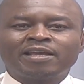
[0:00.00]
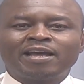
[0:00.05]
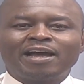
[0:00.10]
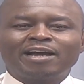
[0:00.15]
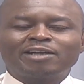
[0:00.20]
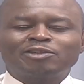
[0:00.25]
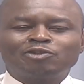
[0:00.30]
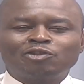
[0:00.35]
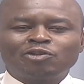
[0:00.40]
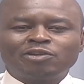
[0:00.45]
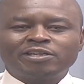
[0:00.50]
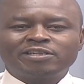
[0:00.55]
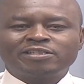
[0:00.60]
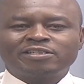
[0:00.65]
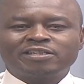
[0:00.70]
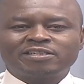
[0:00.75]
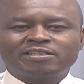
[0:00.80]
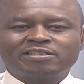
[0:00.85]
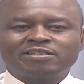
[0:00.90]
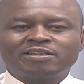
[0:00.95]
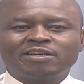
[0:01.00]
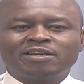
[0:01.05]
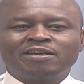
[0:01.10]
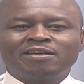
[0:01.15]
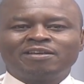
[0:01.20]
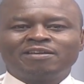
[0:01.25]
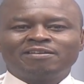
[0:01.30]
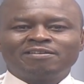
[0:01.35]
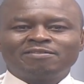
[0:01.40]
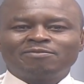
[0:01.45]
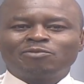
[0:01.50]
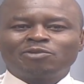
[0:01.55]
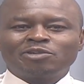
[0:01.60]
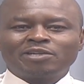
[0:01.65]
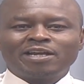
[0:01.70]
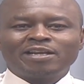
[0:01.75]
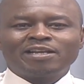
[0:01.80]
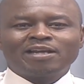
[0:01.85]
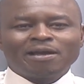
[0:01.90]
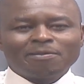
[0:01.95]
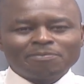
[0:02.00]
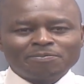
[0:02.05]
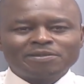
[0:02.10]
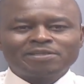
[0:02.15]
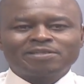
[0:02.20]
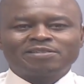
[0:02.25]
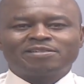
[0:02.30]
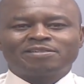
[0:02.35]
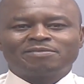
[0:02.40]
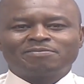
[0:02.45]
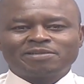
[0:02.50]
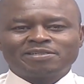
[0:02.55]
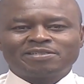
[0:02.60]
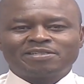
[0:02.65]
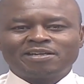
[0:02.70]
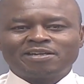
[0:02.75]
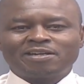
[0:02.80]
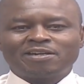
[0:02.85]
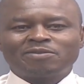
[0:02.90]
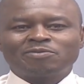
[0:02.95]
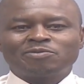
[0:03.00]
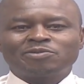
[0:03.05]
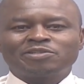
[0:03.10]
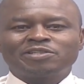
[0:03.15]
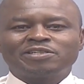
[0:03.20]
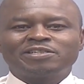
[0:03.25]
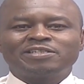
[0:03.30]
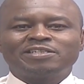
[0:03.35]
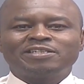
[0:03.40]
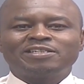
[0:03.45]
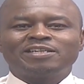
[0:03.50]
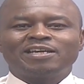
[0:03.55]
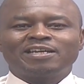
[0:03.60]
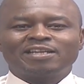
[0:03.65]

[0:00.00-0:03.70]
acknowledged that what had happened in Mandera was indeed